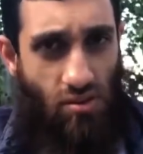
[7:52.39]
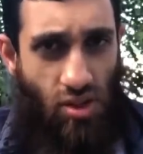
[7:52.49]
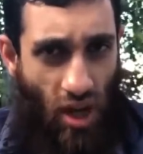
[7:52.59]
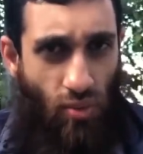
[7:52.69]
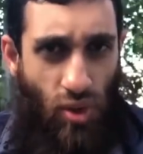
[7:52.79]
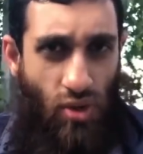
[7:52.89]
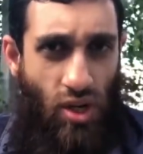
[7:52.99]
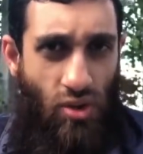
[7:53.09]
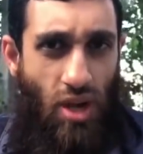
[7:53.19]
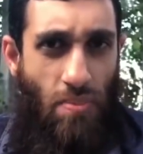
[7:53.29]
Is that what you
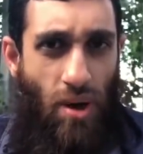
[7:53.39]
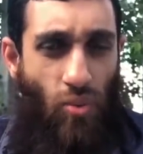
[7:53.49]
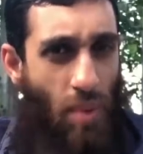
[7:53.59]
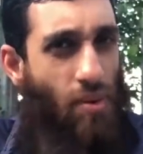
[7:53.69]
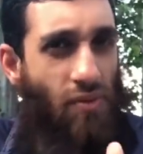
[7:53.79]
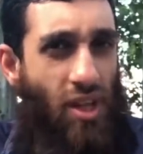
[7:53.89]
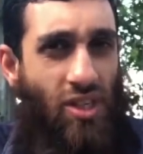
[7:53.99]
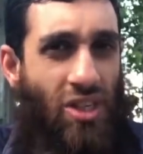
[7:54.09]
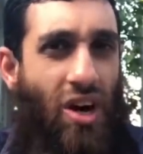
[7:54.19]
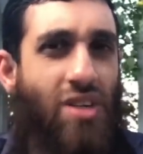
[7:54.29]
will agree upon? Wiping over the
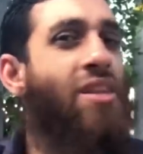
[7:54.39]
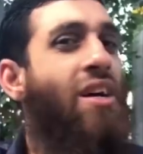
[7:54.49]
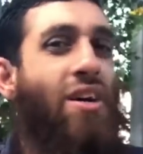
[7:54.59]
leather socks,